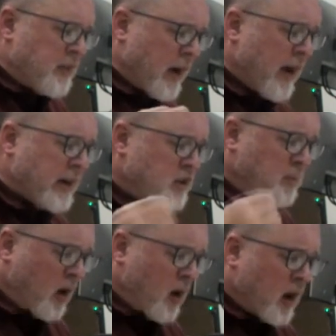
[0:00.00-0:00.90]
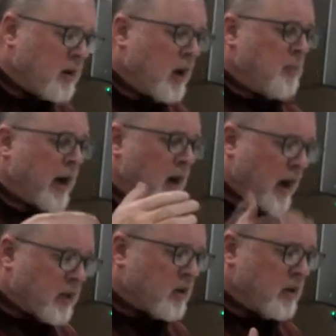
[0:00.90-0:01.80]
they are acted upon by
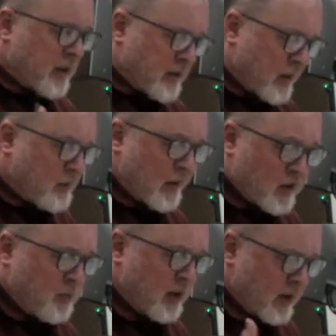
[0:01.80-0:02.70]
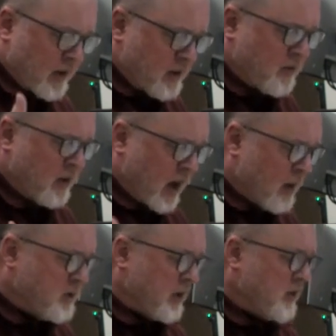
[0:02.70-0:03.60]
other independent, indifferent
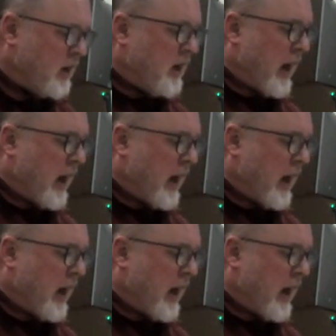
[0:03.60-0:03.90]
objects.